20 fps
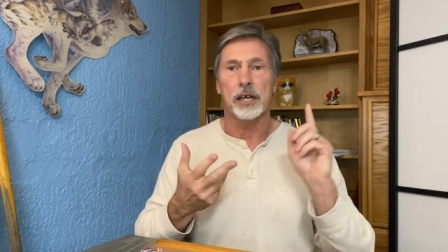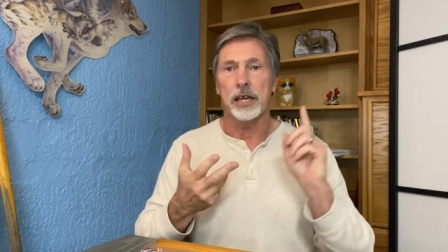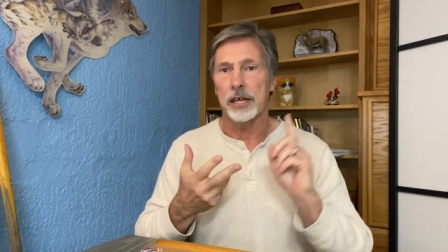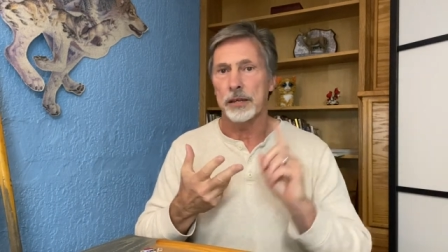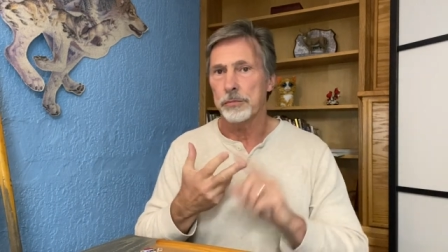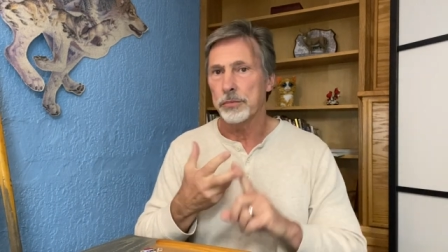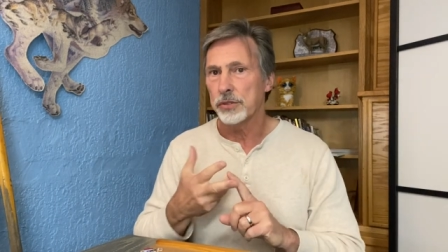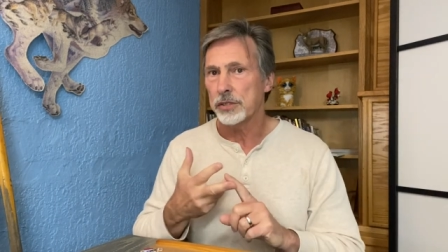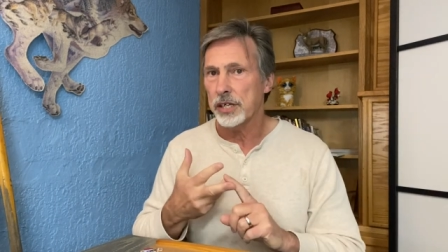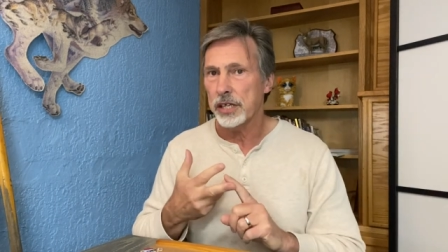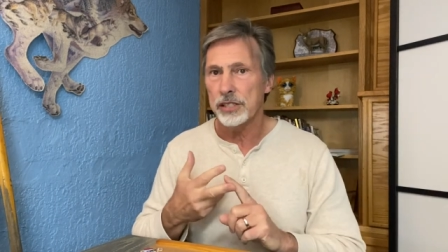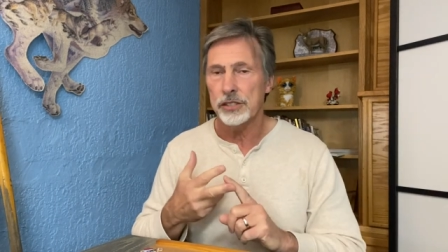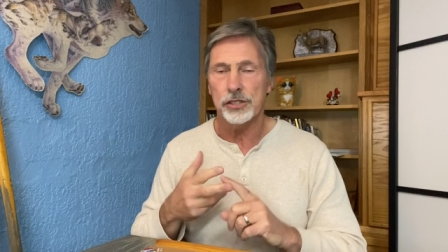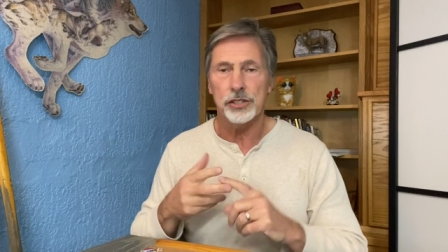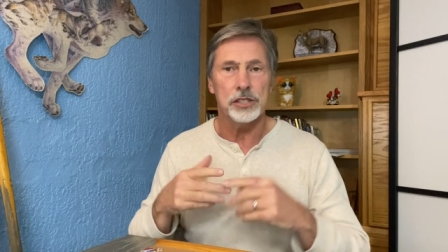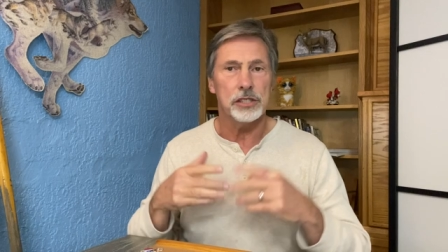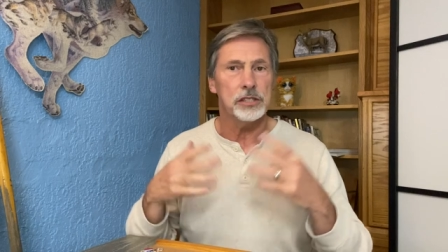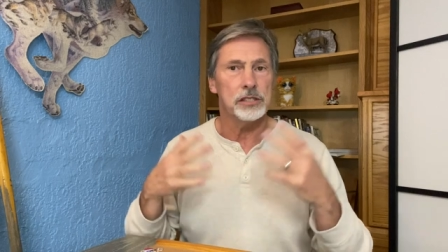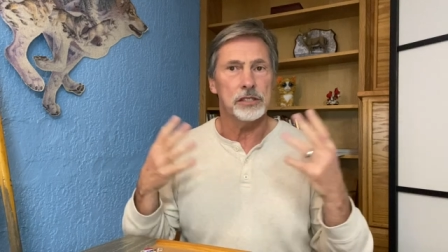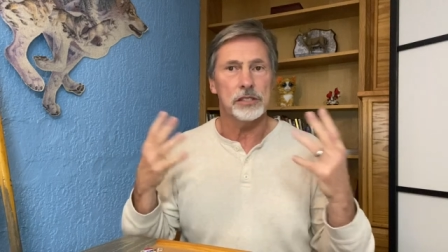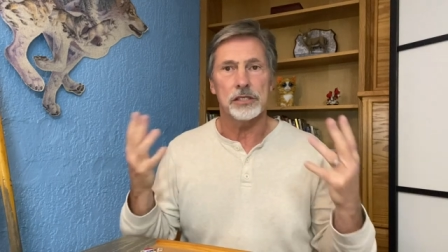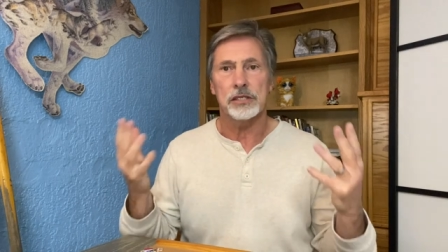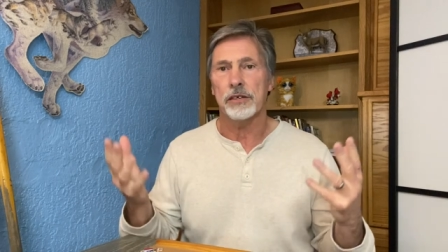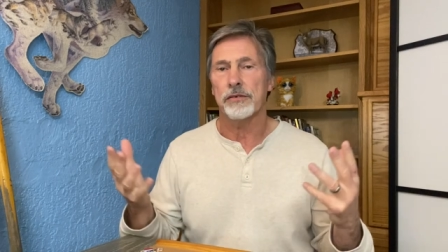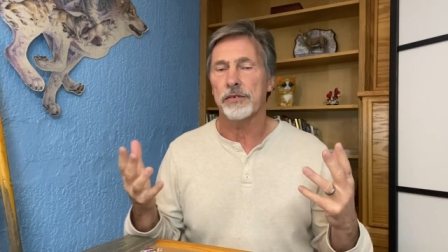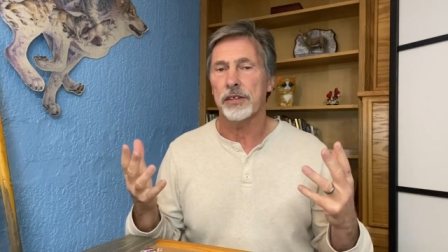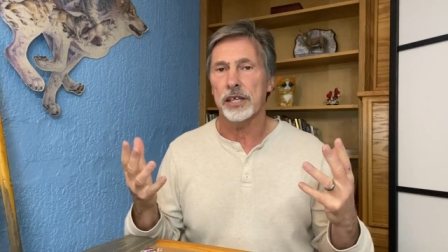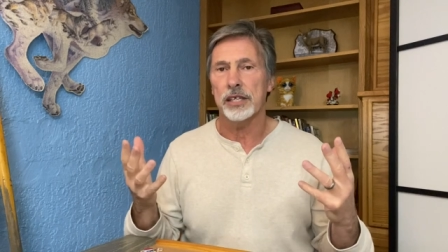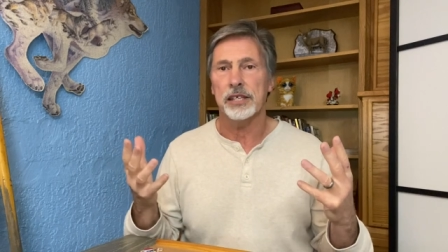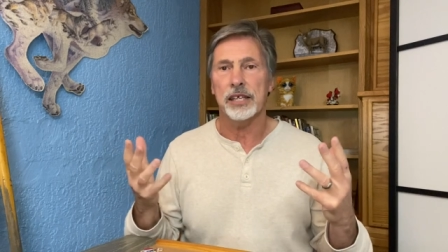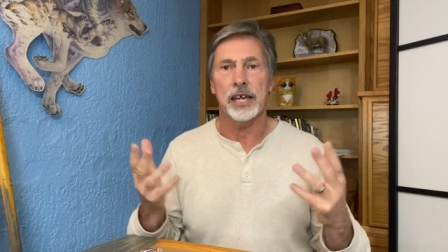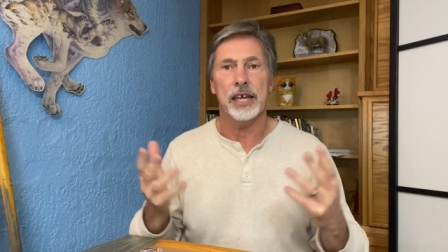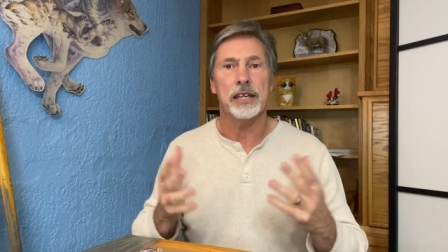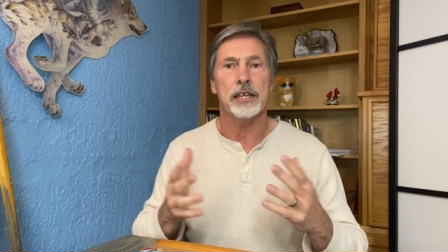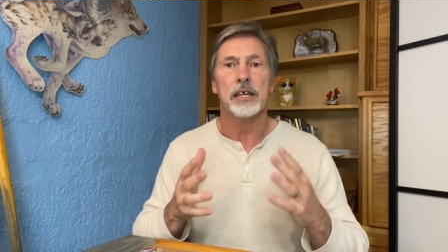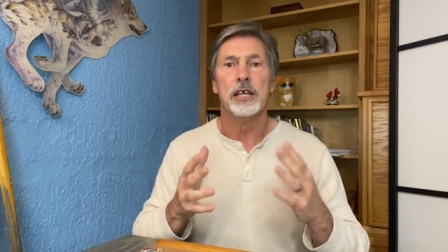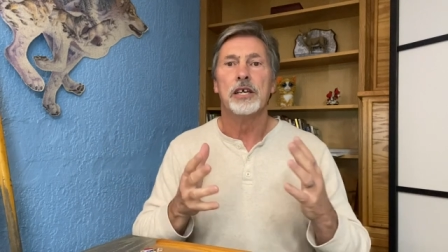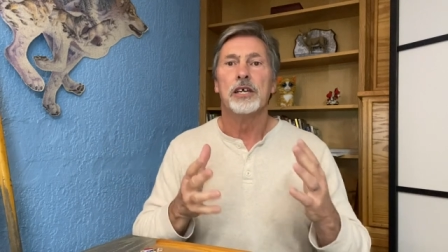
hypertension, stuff like that.